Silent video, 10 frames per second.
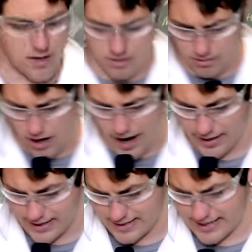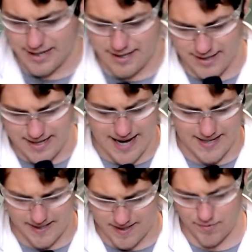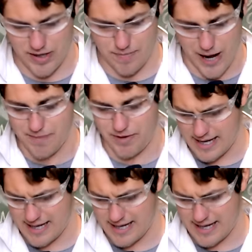All right, let's get to this 1817 paper.